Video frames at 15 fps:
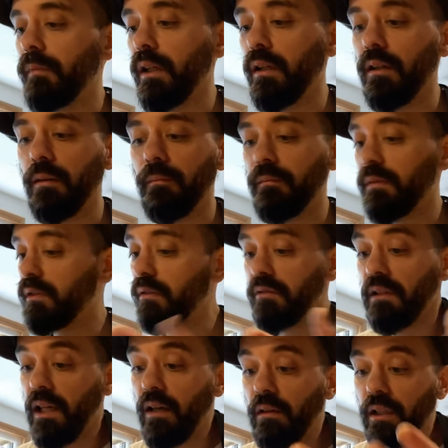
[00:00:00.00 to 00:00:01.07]
So
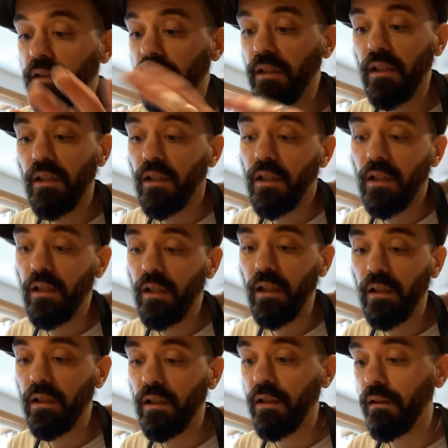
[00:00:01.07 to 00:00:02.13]
now I can get
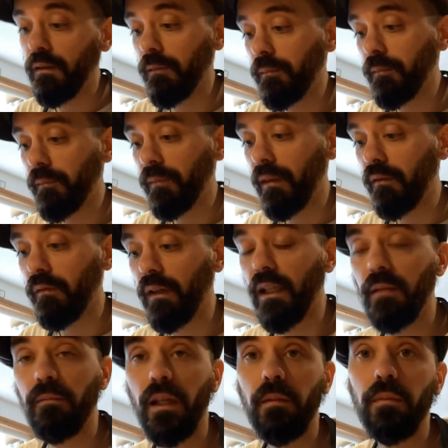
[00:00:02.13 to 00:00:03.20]
like a
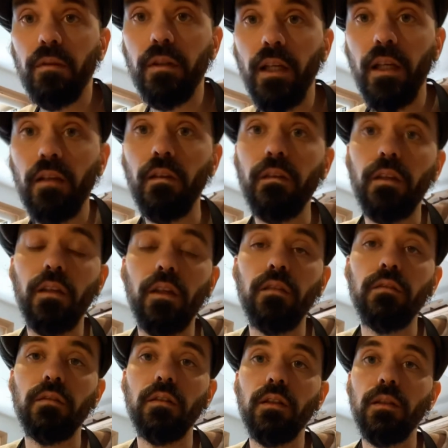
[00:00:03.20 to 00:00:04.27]
flame maple neck on the go
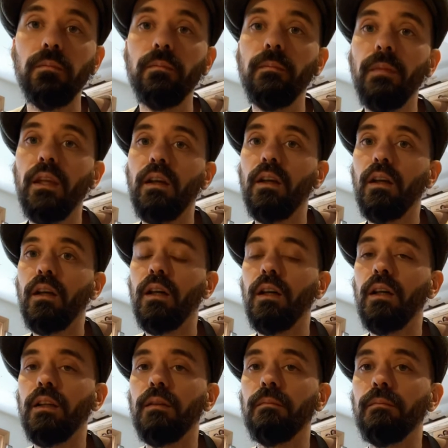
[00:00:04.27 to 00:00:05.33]
for him.
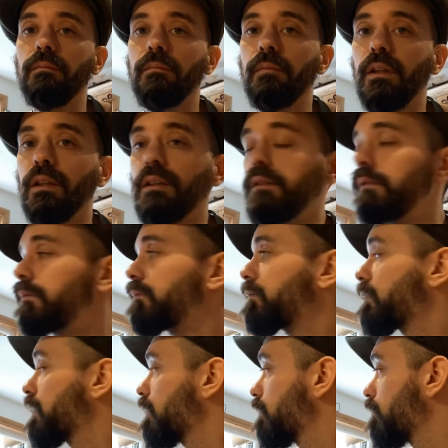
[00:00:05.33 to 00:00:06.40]
I
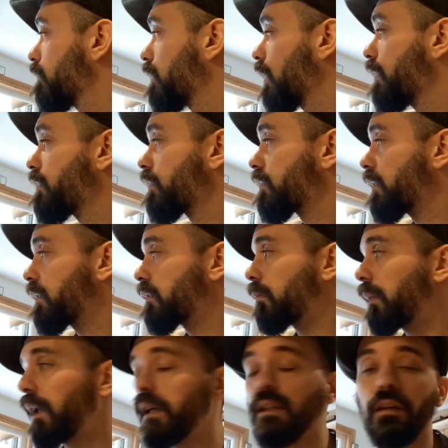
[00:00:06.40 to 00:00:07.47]
just need to
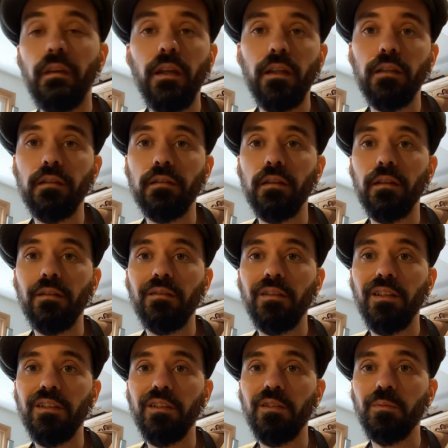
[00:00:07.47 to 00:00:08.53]
planer thickness it
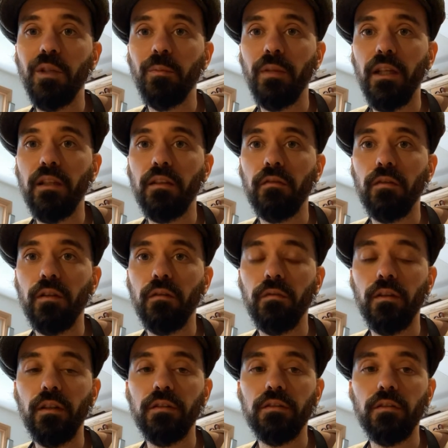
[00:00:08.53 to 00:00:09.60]
and use my planer for the
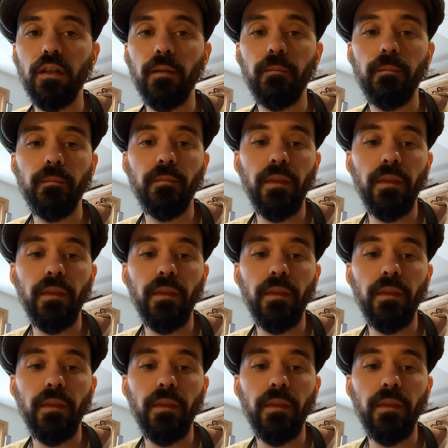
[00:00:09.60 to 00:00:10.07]
first time.